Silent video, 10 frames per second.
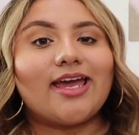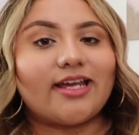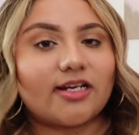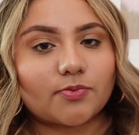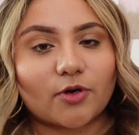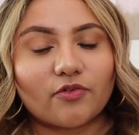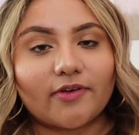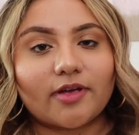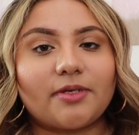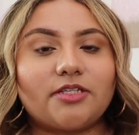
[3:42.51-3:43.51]
It is
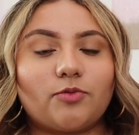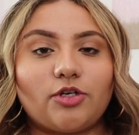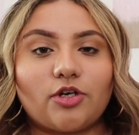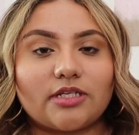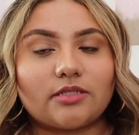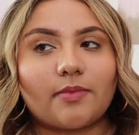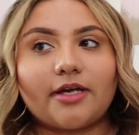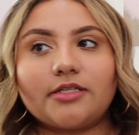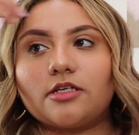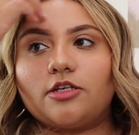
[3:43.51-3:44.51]
perfect because when you customize